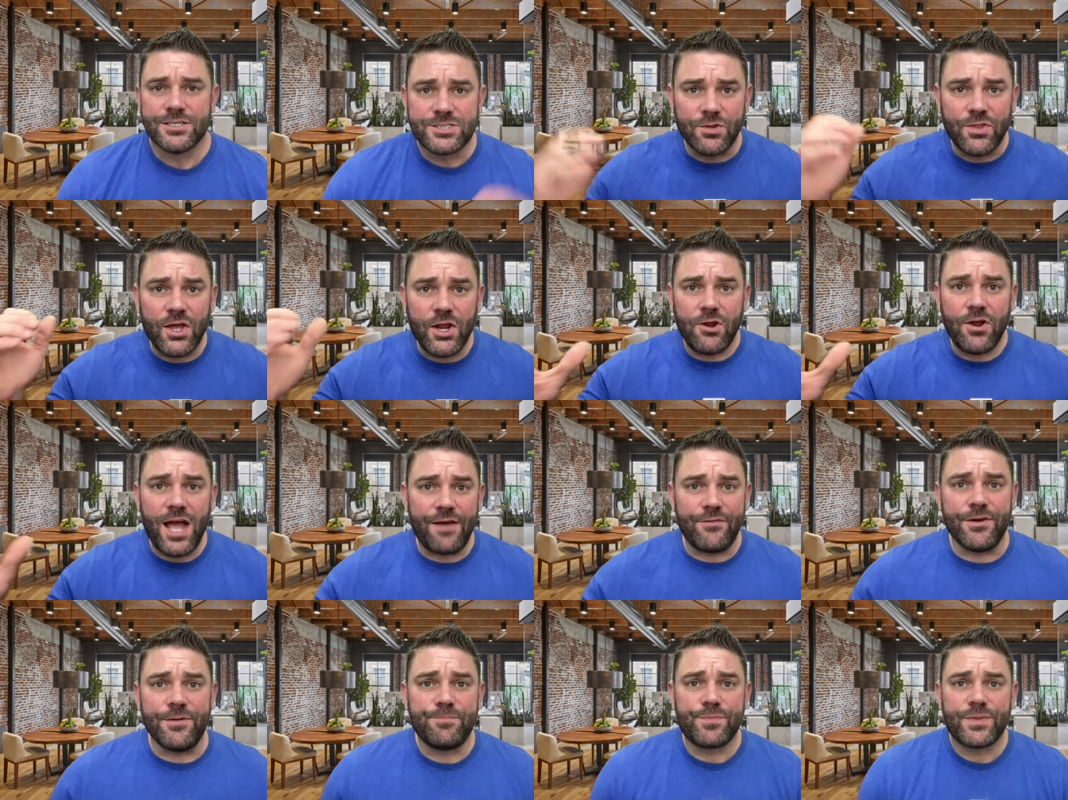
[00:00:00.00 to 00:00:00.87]
So there you have
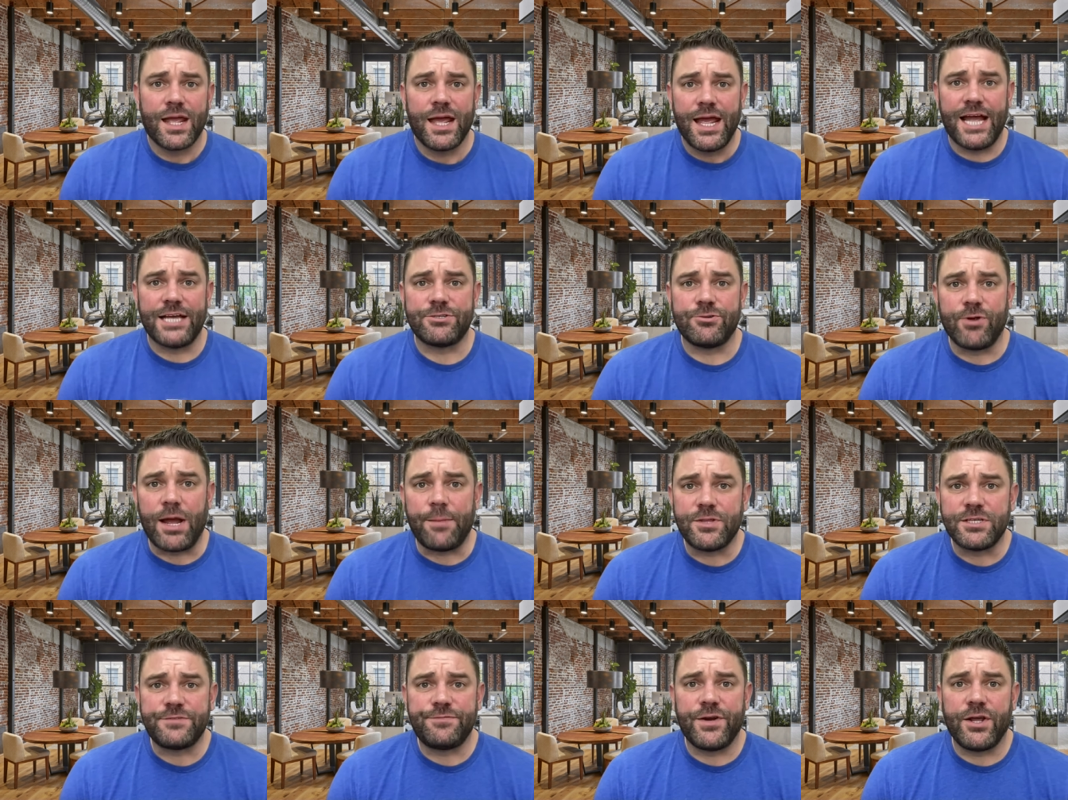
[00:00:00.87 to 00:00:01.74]
it. As we wrap
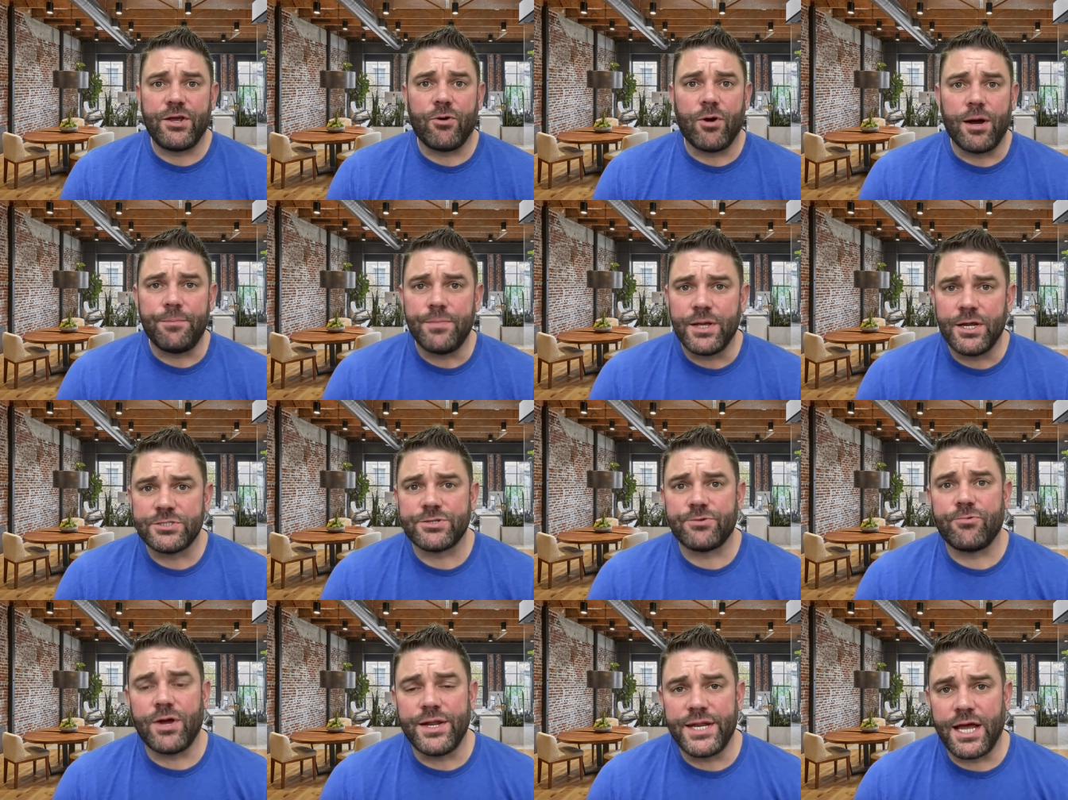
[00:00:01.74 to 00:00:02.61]
this video up, here's a
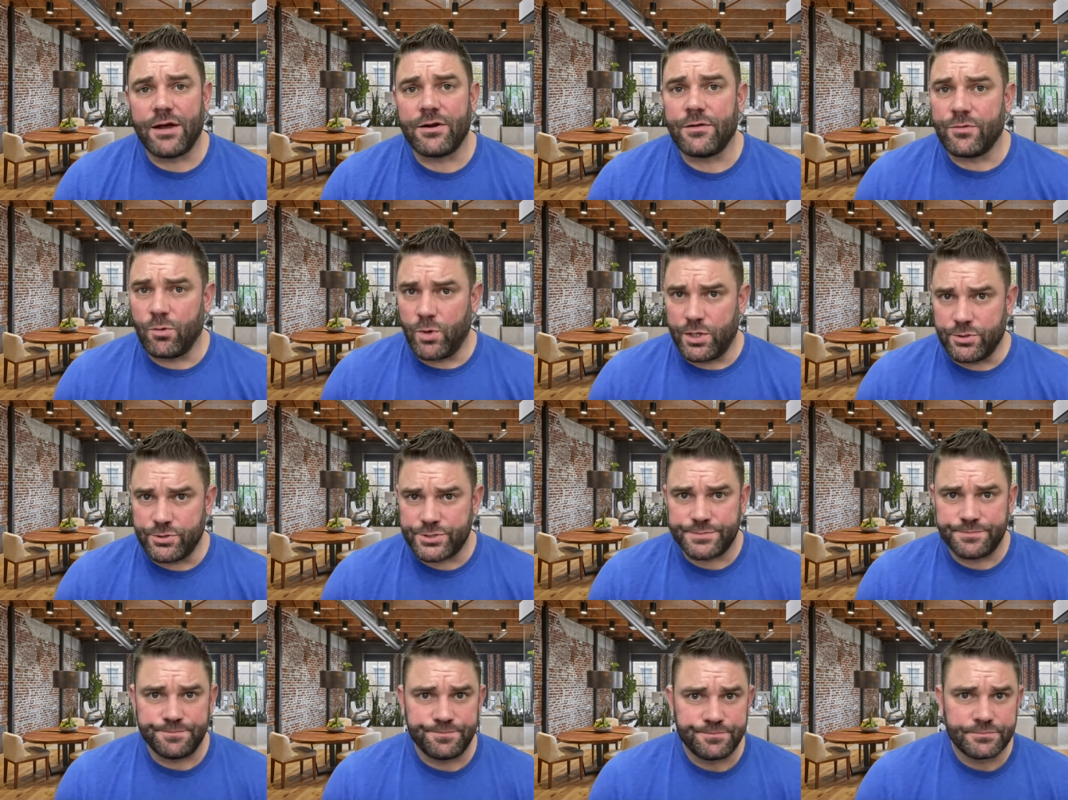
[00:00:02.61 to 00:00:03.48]
rundown of the winners.